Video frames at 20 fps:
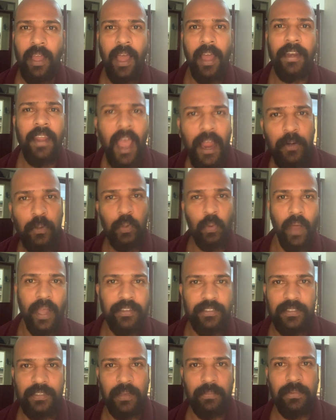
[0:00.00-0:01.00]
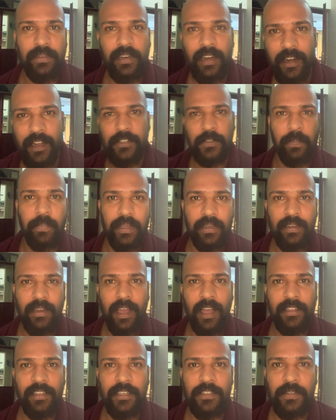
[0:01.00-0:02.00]
And I do accept, respect
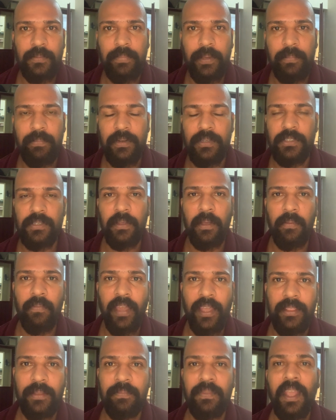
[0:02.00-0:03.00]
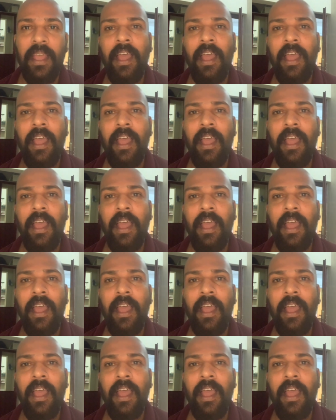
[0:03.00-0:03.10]
others people's faith.